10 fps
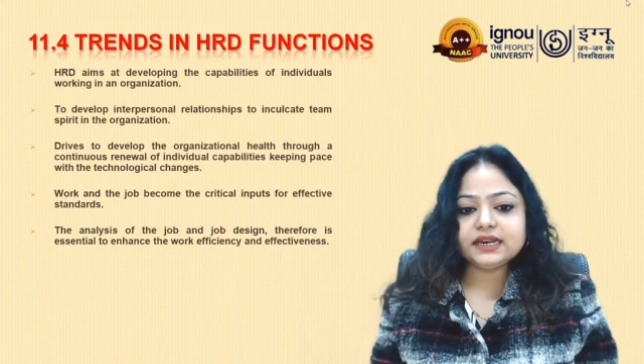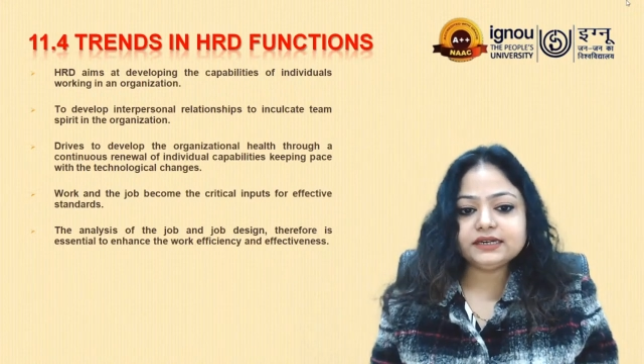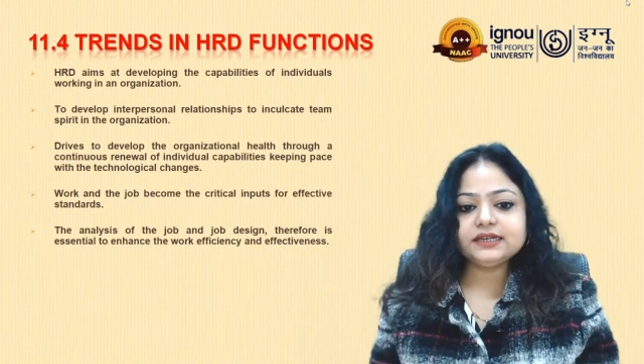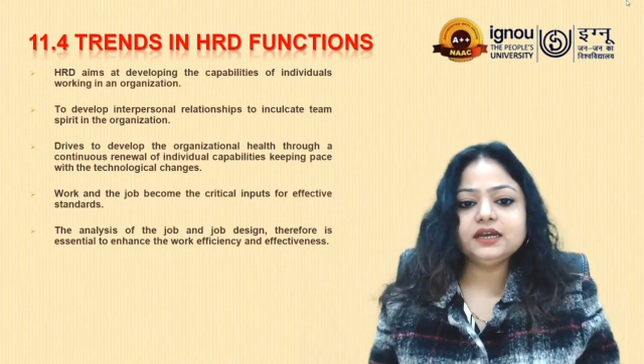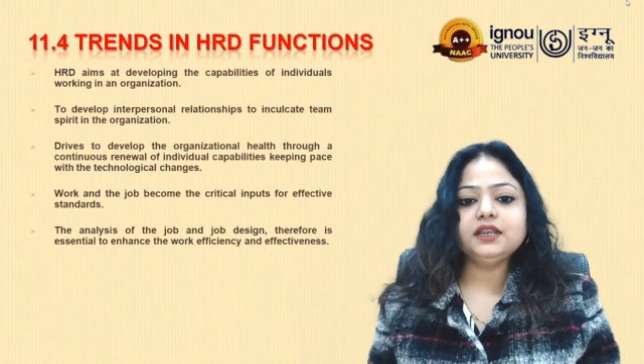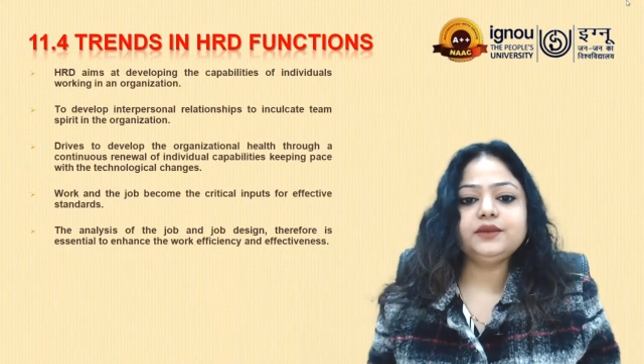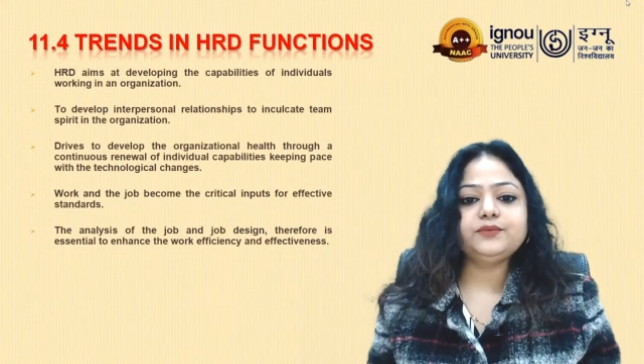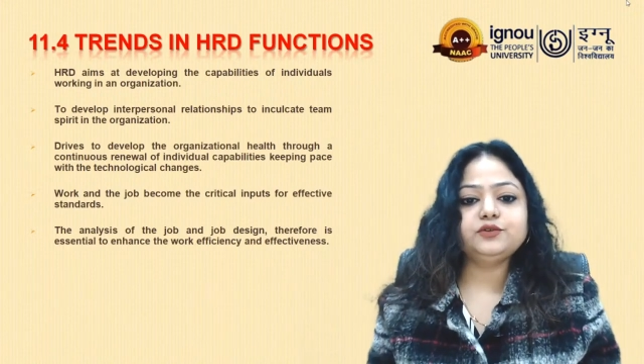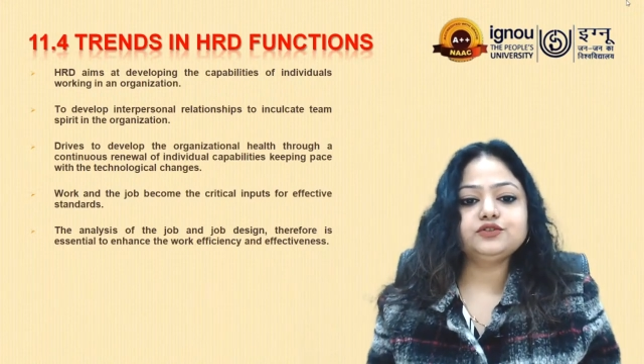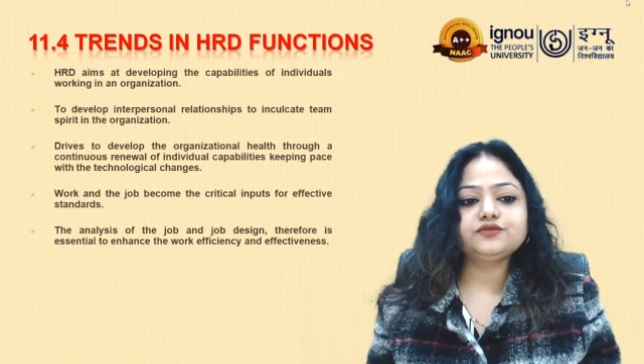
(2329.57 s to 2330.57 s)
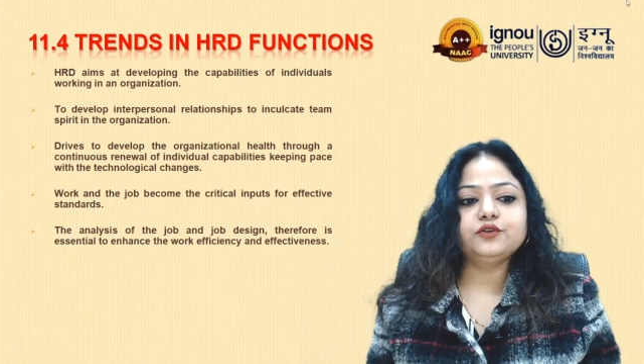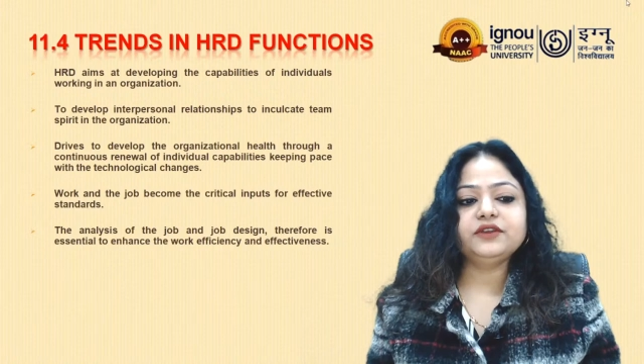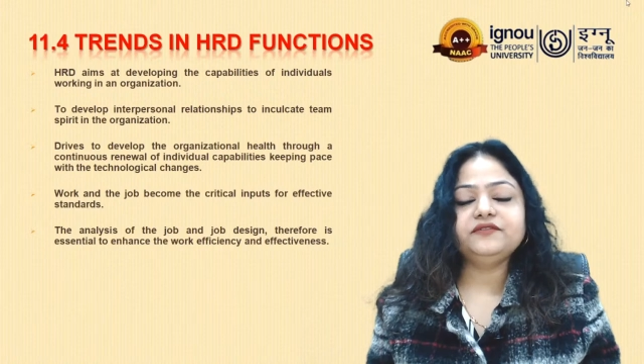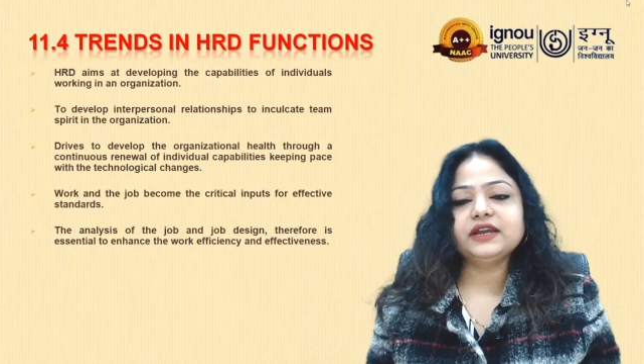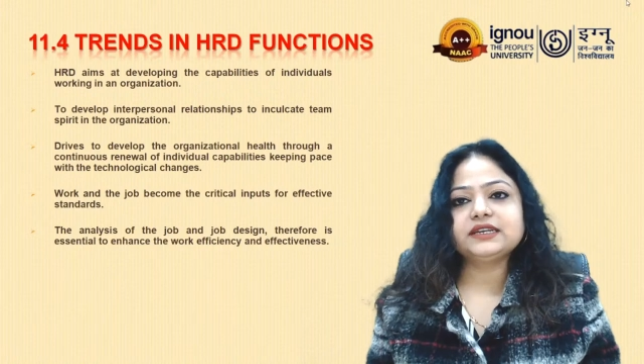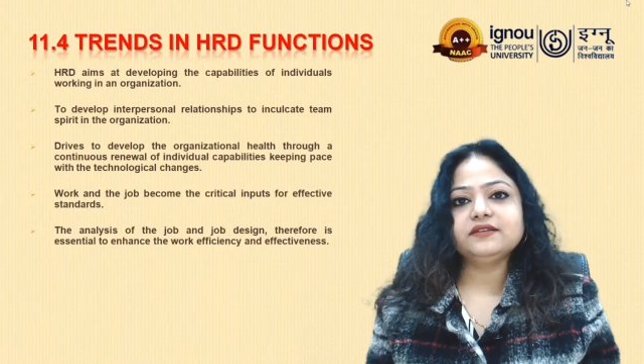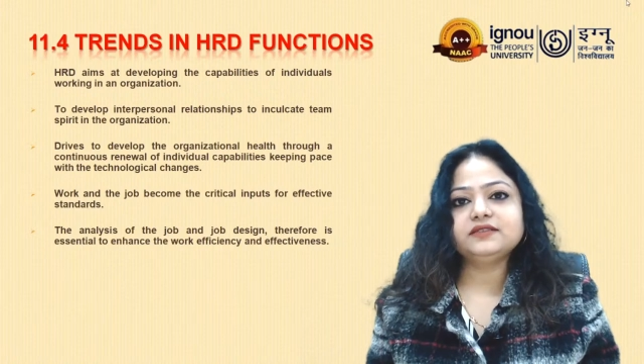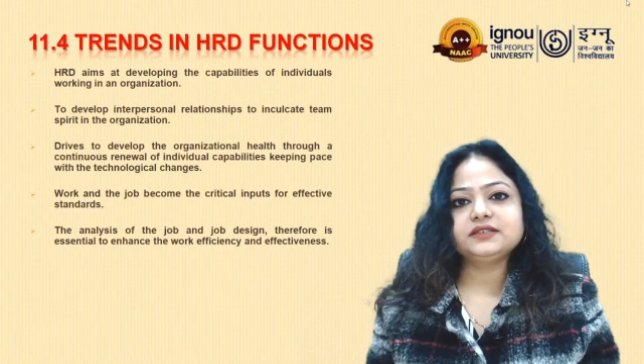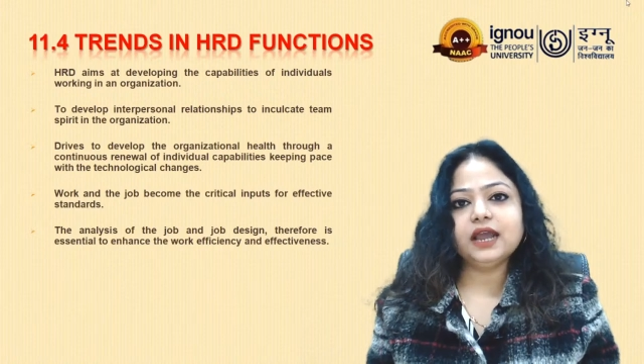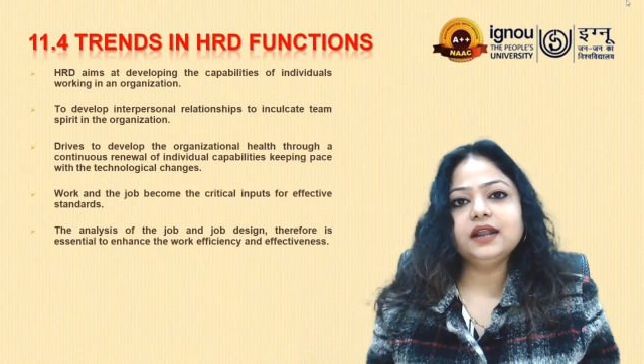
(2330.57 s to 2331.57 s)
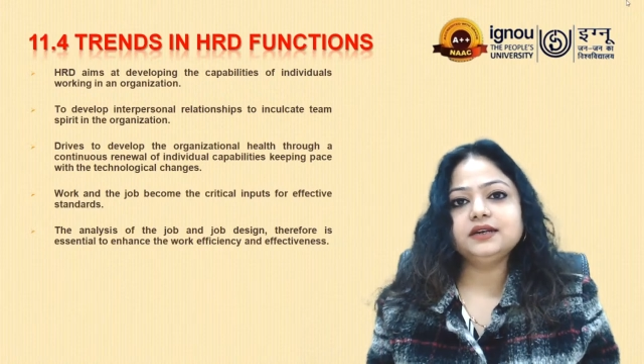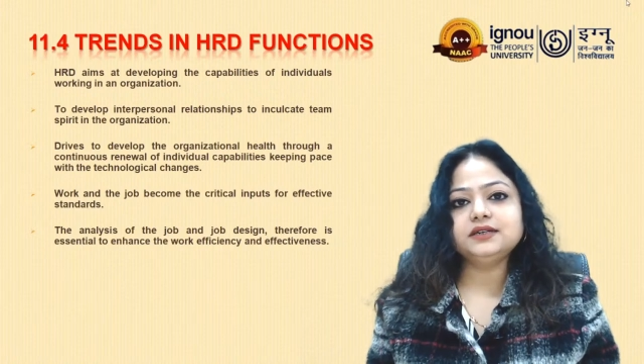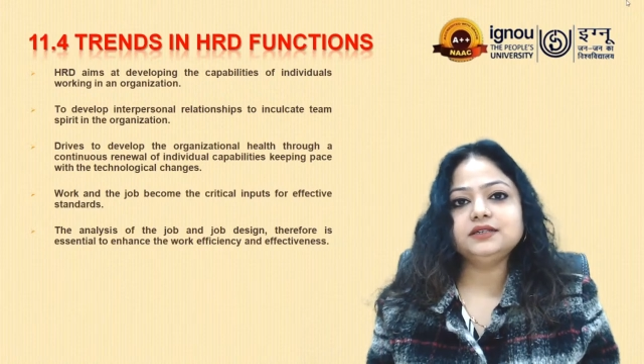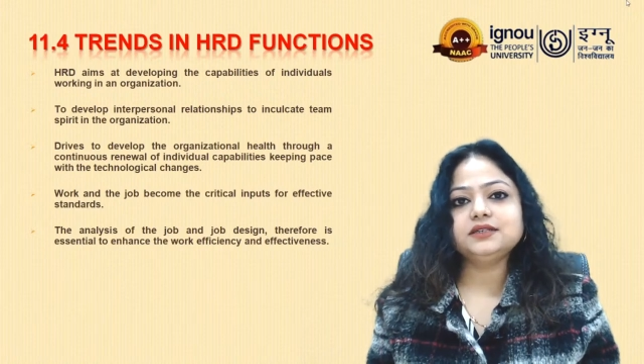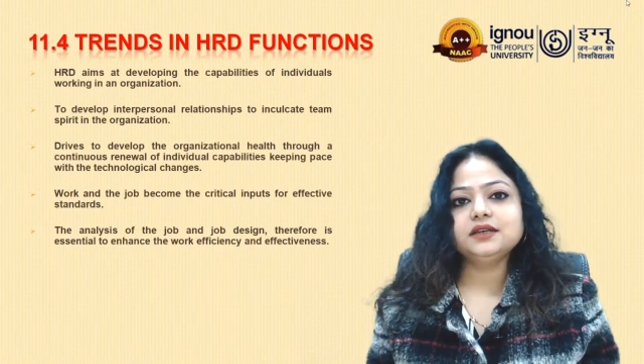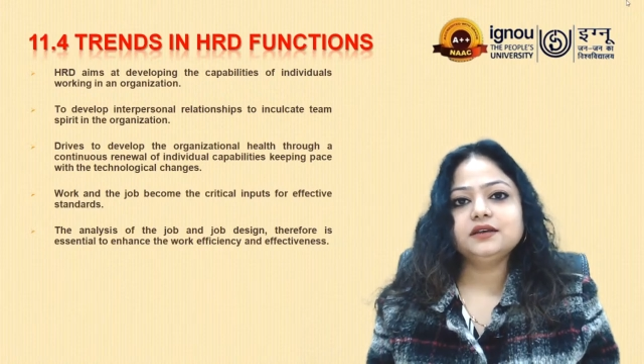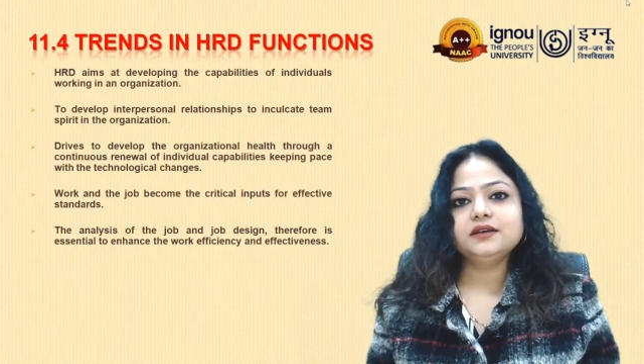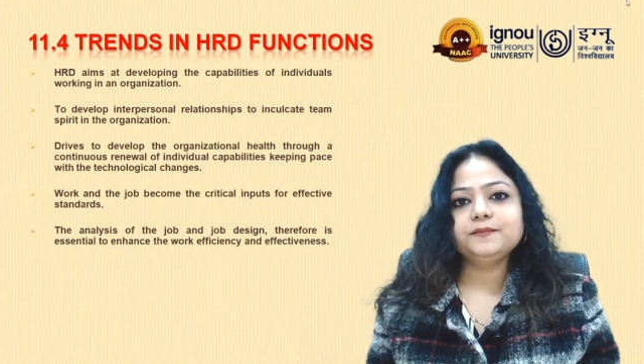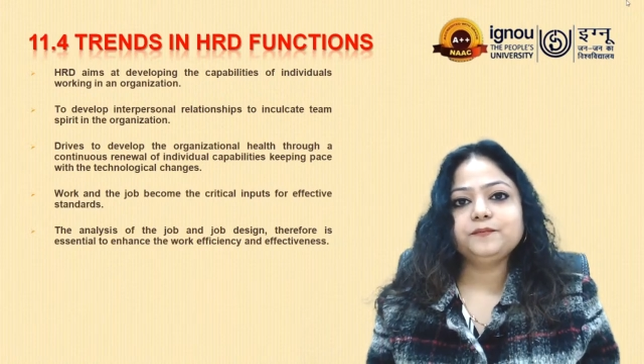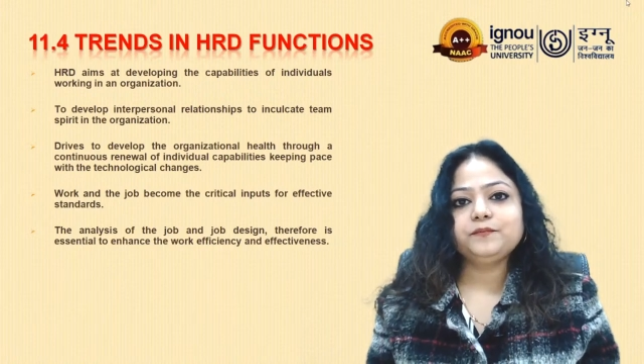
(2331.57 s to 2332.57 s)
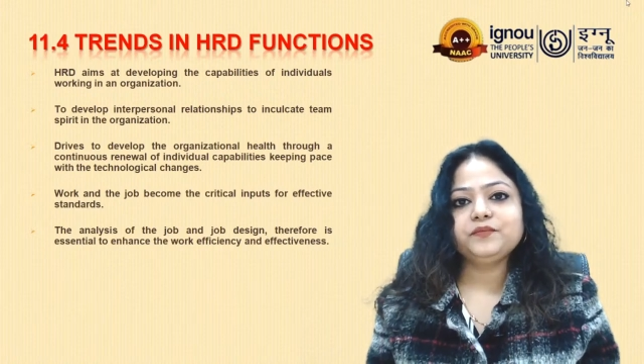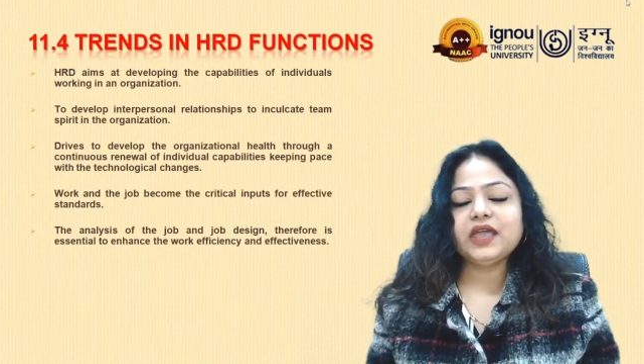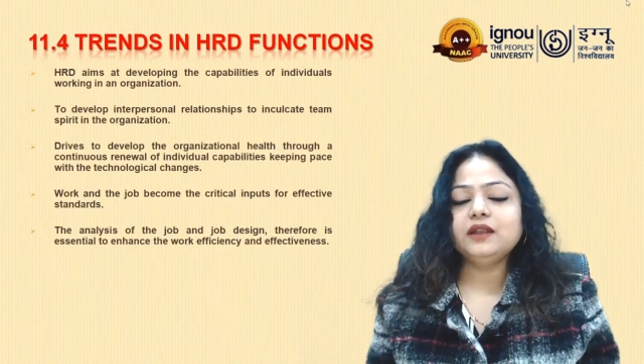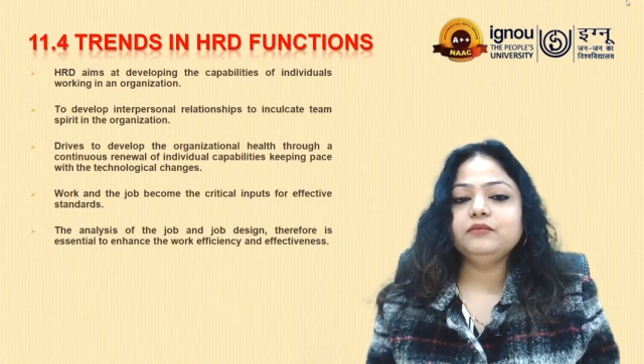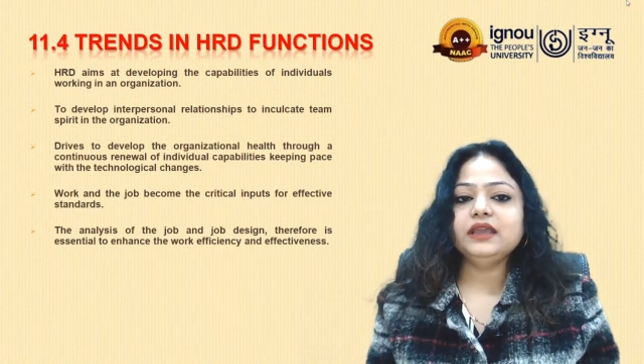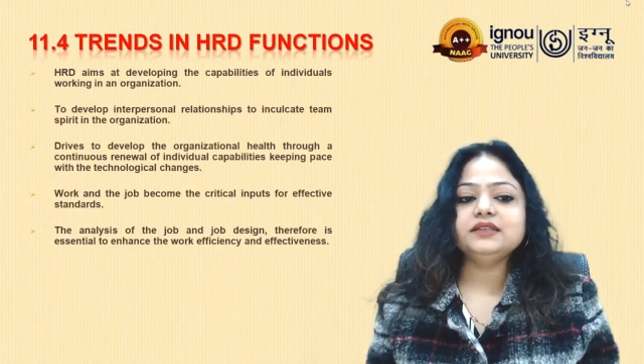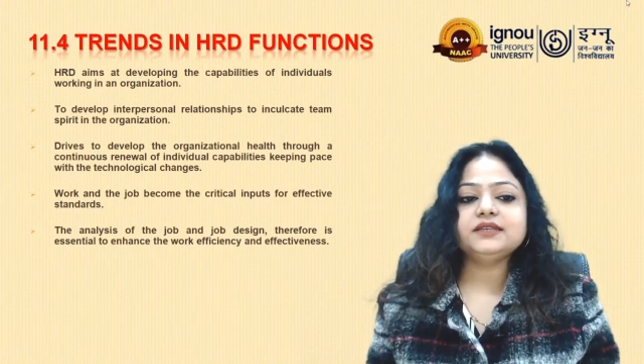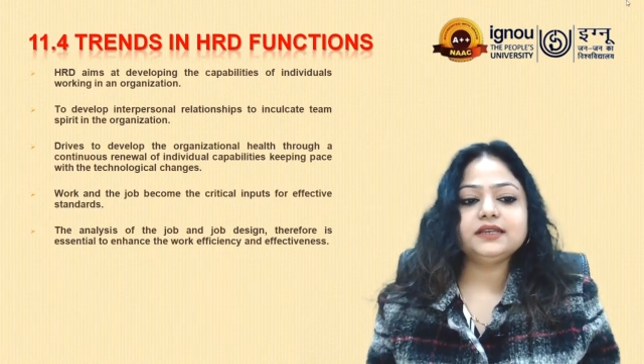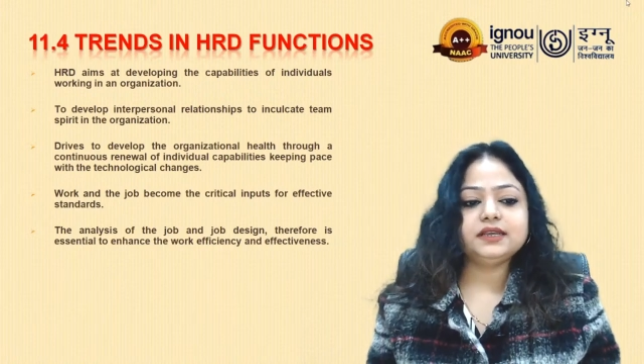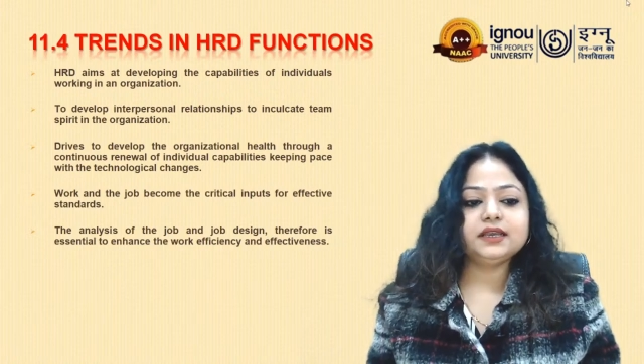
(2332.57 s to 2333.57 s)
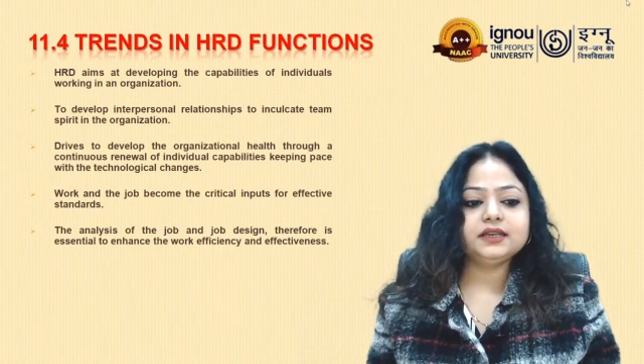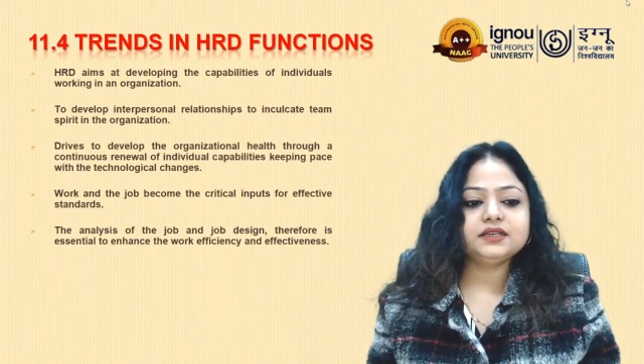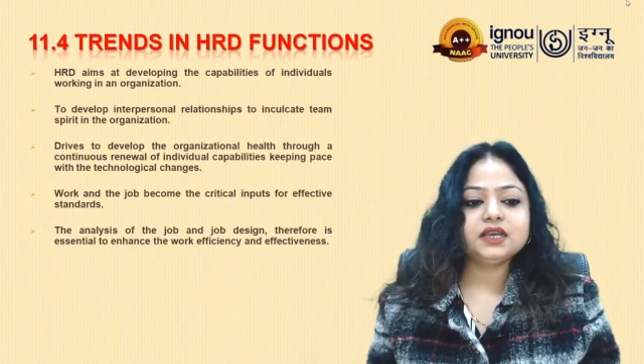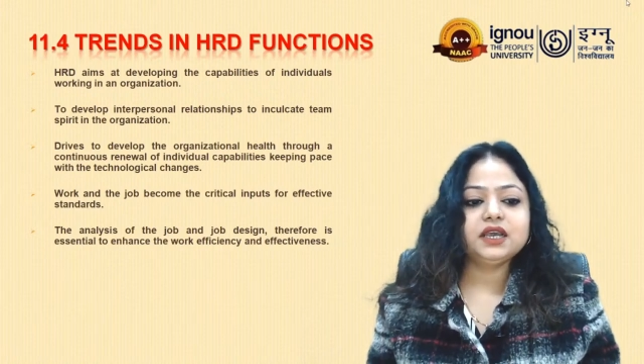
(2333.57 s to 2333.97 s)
critical inputs for effective standards and maintaining it.